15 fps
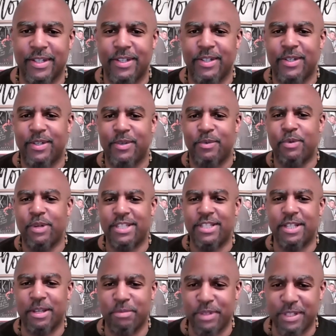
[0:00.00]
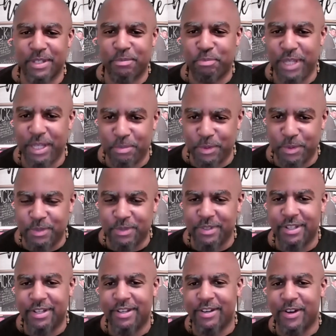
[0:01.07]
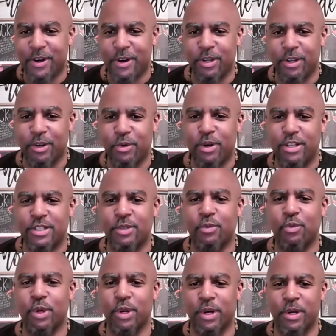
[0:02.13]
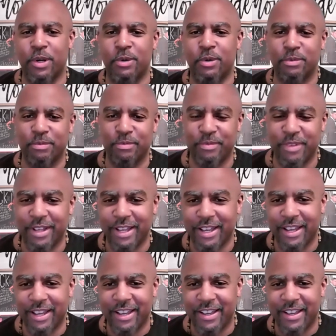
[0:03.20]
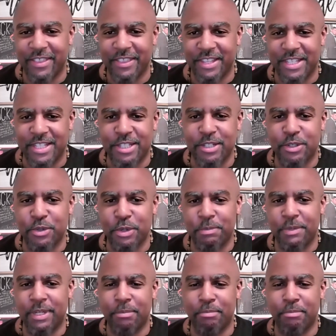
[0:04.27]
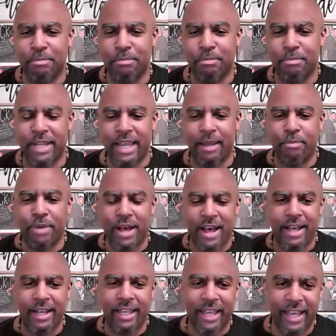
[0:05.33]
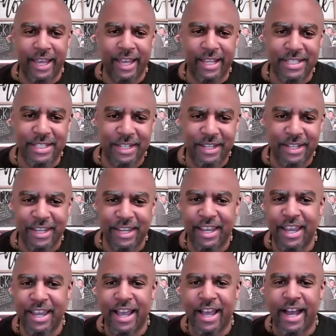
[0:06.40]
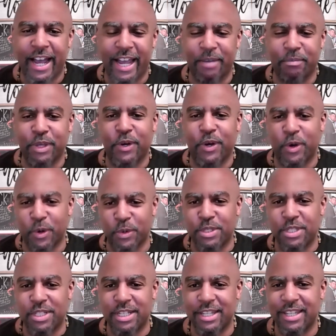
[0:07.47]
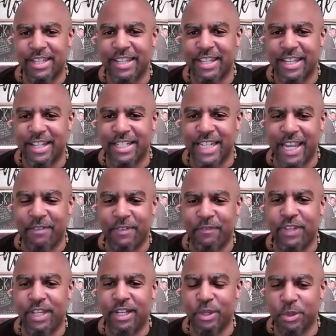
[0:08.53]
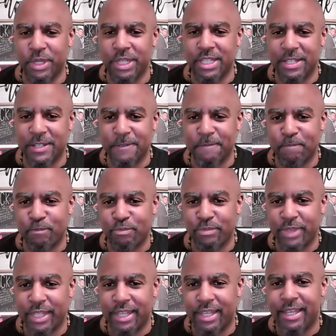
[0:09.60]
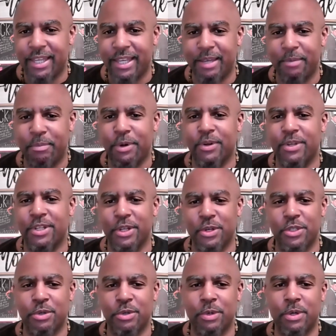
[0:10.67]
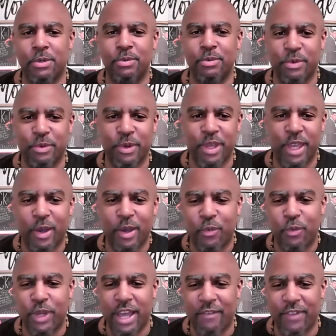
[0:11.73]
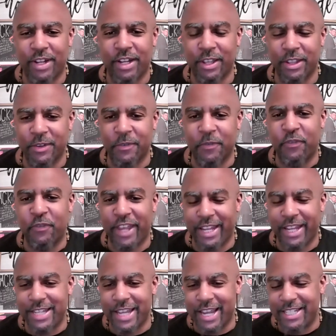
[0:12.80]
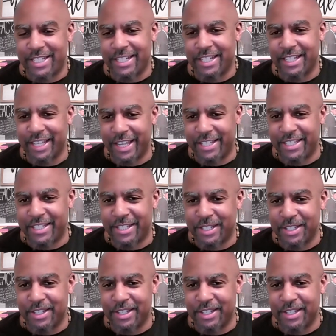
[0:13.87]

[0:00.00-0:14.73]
What's up, good people all across the world? This is the Dripping in Black podcast. I am your host, David V. Lewis. And per usual, we have another fantastic guest